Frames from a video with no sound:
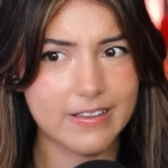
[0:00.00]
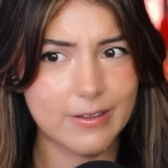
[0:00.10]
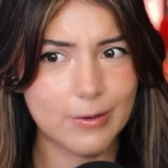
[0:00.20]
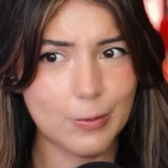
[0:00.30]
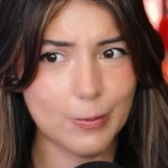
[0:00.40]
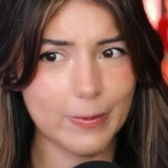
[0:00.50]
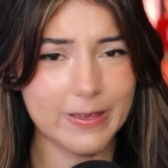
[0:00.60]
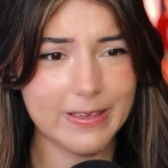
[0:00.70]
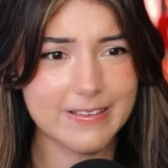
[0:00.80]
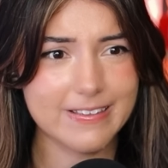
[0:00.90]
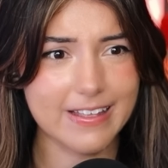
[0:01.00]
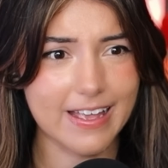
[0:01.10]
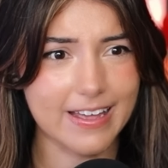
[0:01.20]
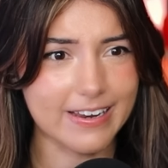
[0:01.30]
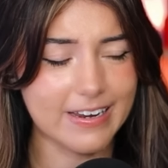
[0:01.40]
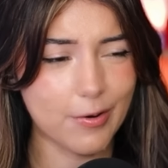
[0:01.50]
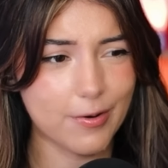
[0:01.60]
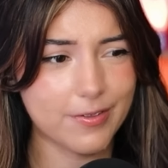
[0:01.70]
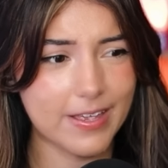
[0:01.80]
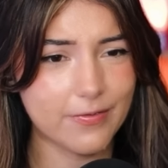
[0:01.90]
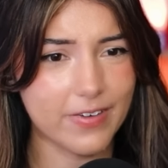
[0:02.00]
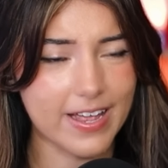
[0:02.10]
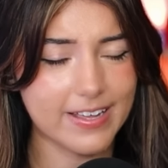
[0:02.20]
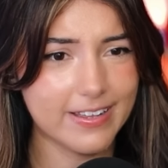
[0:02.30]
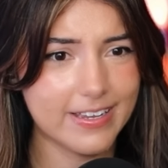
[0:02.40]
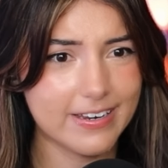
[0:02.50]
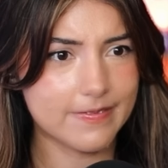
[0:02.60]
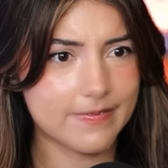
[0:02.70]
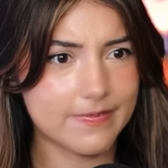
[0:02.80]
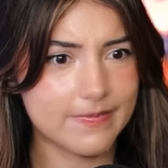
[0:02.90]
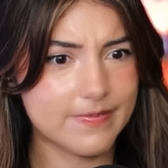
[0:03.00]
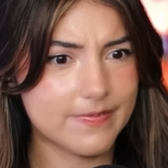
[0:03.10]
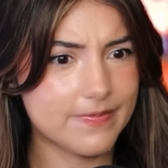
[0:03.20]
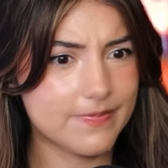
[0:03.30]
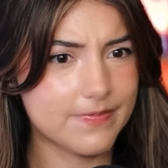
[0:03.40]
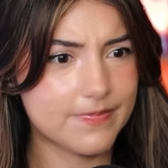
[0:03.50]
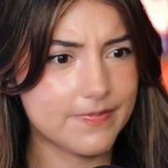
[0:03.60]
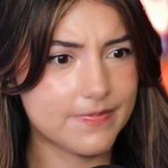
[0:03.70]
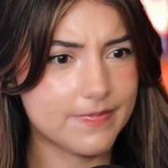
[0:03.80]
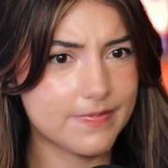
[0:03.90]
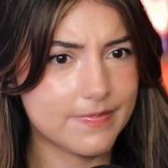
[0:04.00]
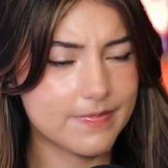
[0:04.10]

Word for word: Who is that? And are they violent? That's good.